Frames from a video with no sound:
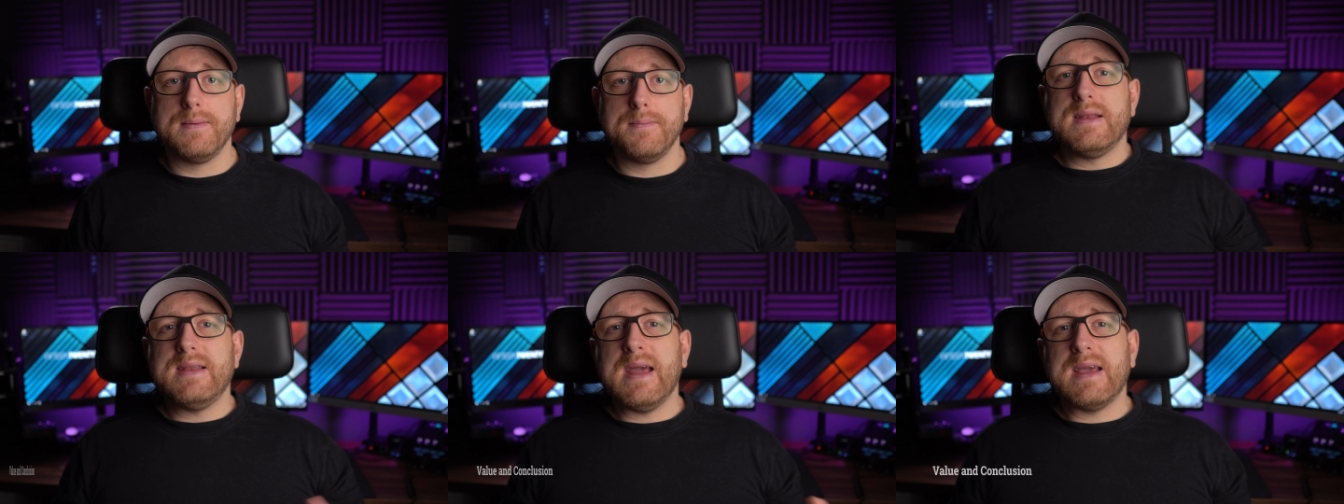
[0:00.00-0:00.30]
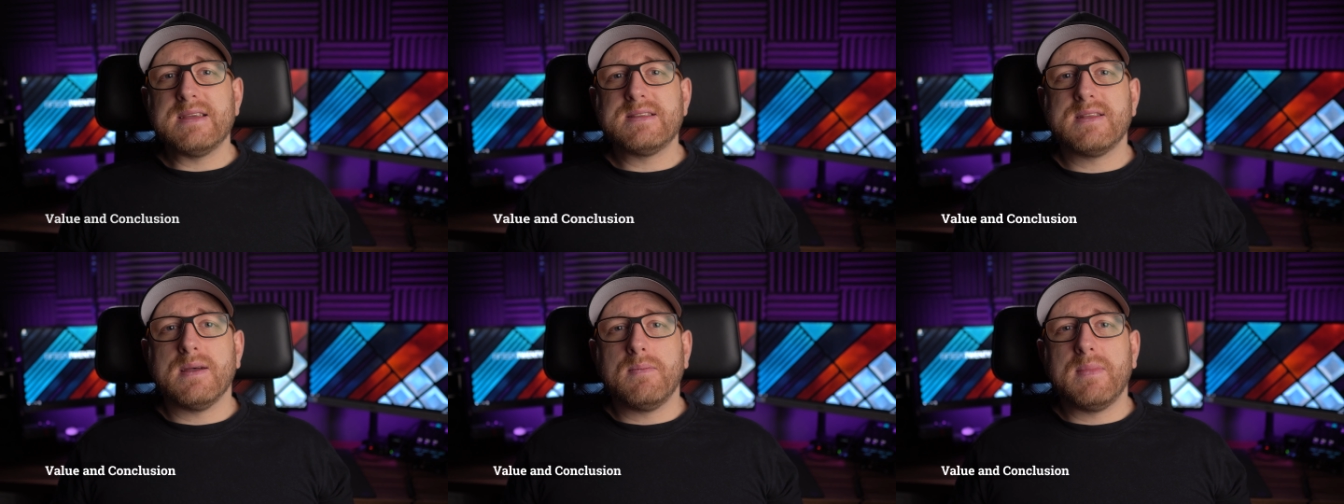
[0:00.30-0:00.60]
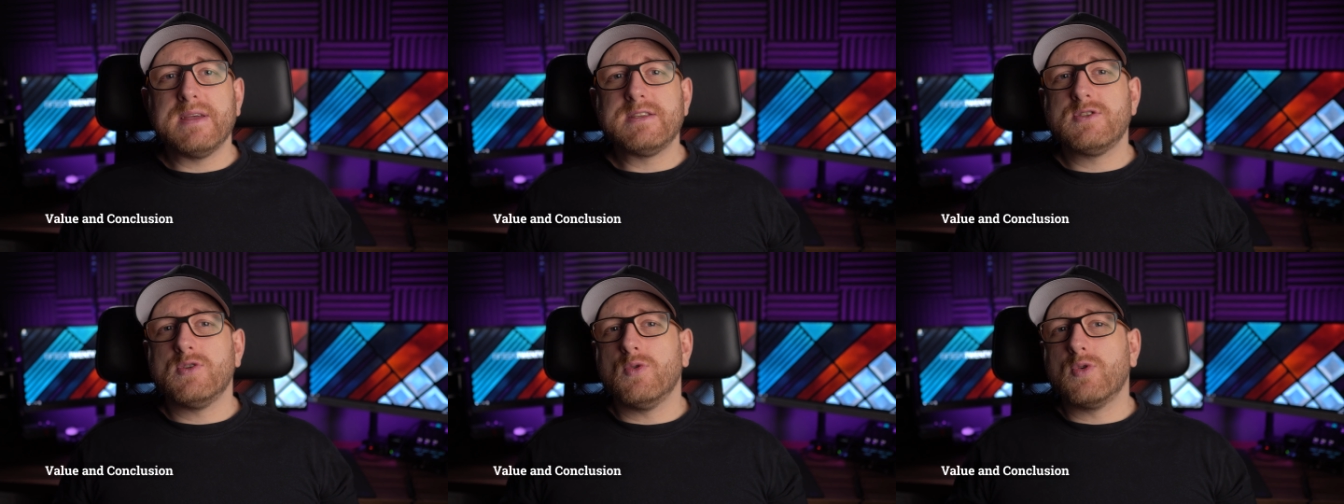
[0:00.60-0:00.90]
Next up,
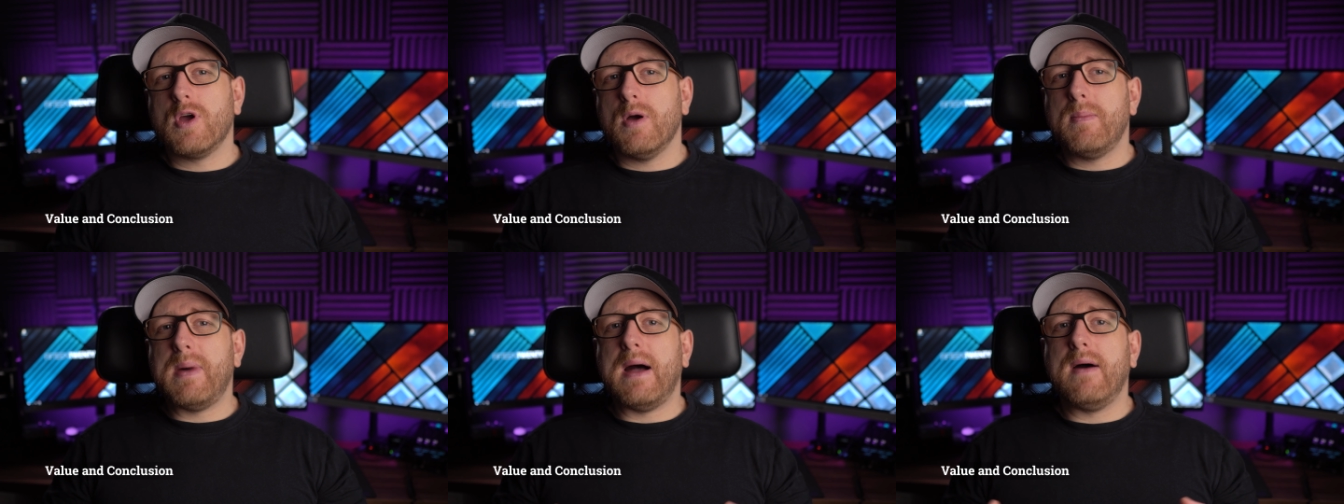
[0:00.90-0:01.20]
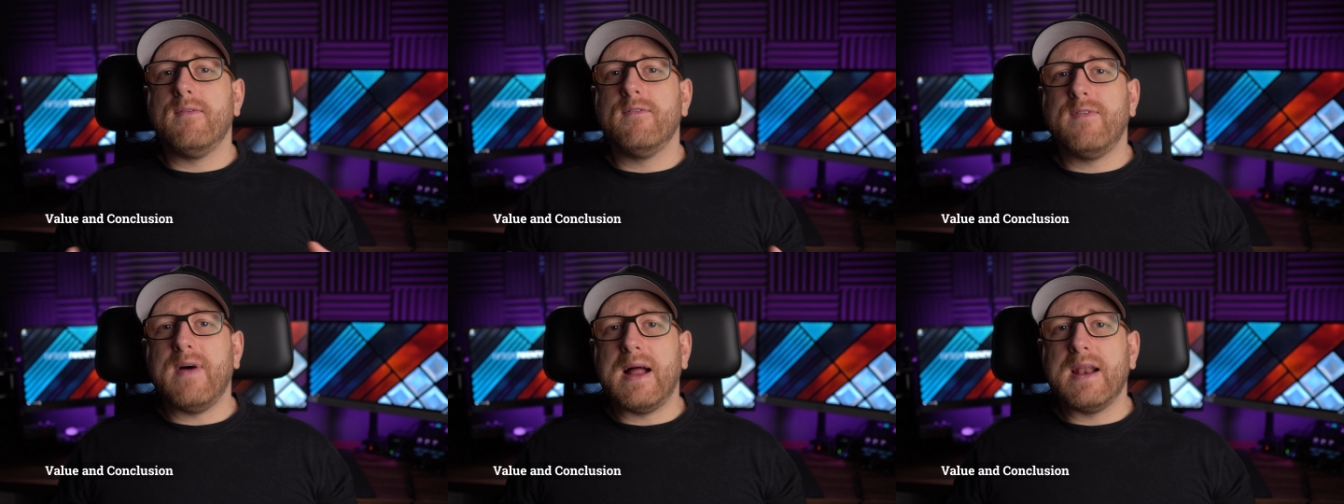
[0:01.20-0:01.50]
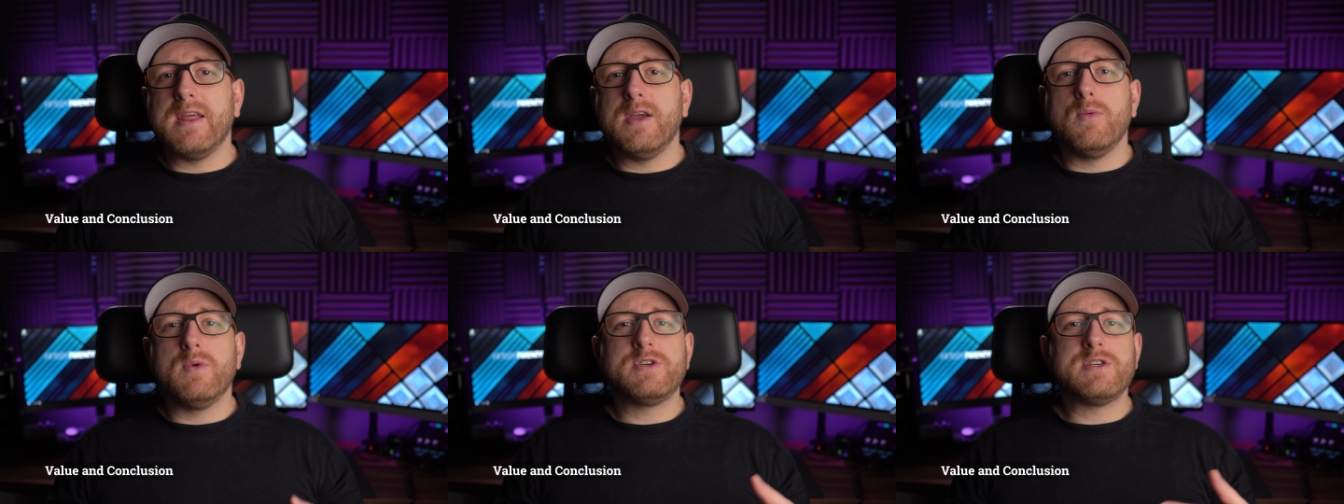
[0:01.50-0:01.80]
let's talk about
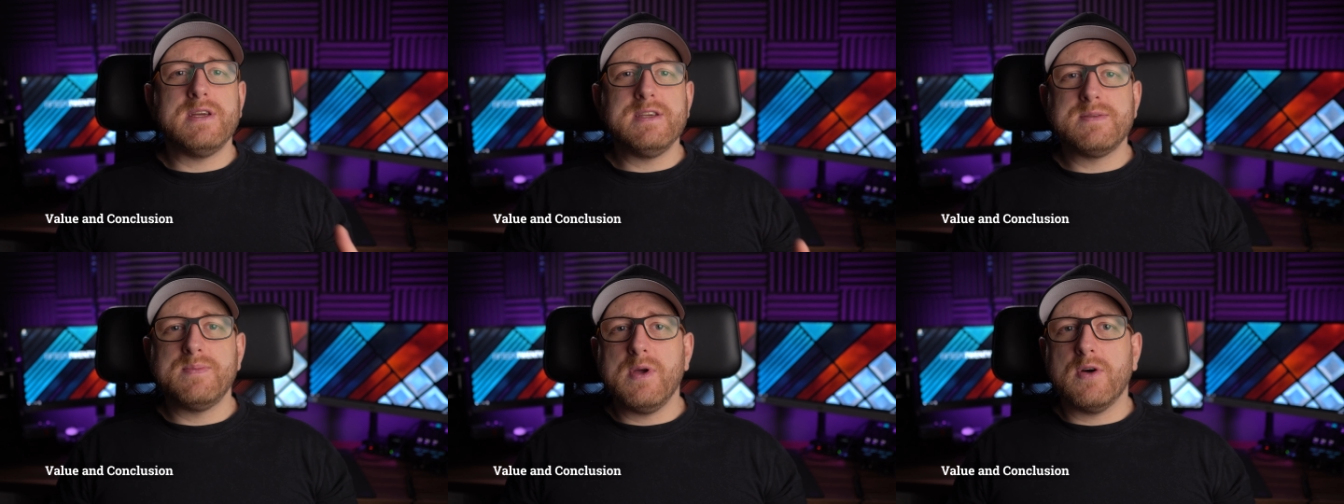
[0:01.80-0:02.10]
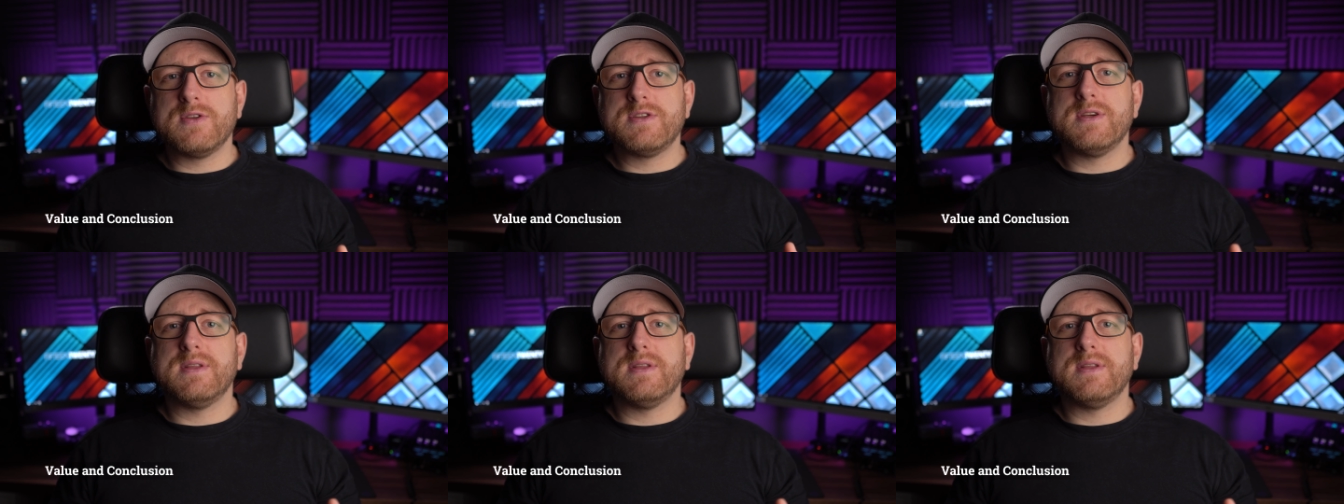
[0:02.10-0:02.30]
value, which leads me on